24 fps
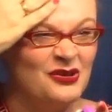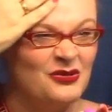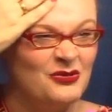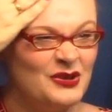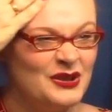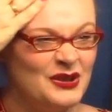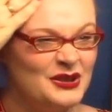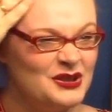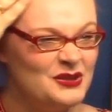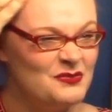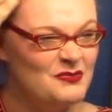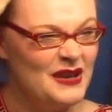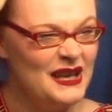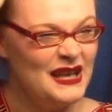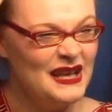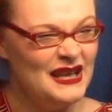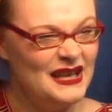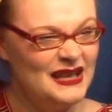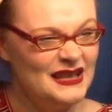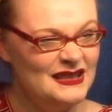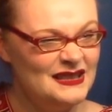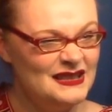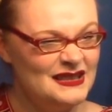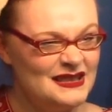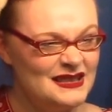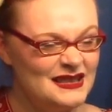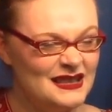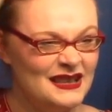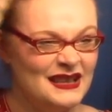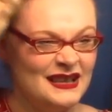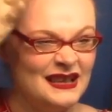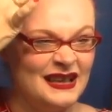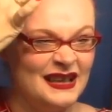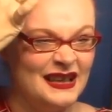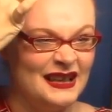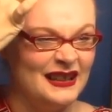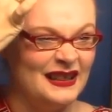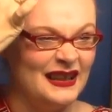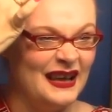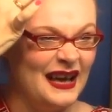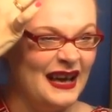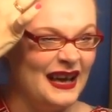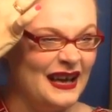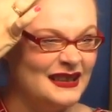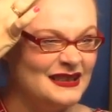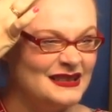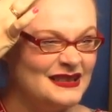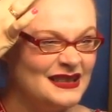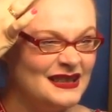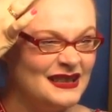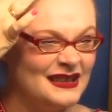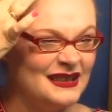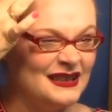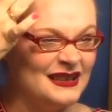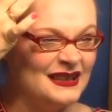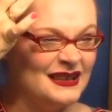Which means that...